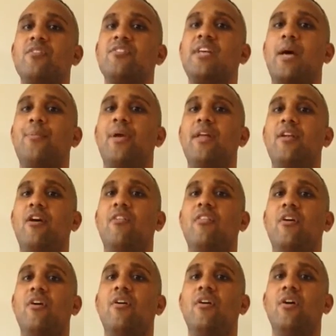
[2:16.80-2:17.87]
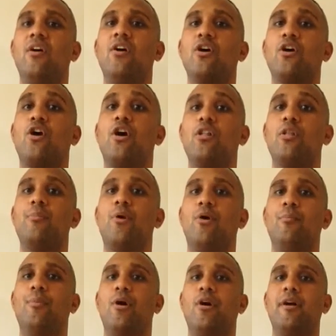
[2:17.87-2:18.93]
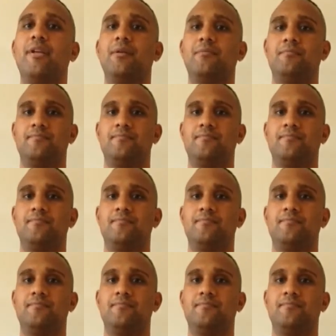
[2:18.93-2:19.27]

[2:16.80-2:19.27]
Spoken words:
Tap in on the collarbone point.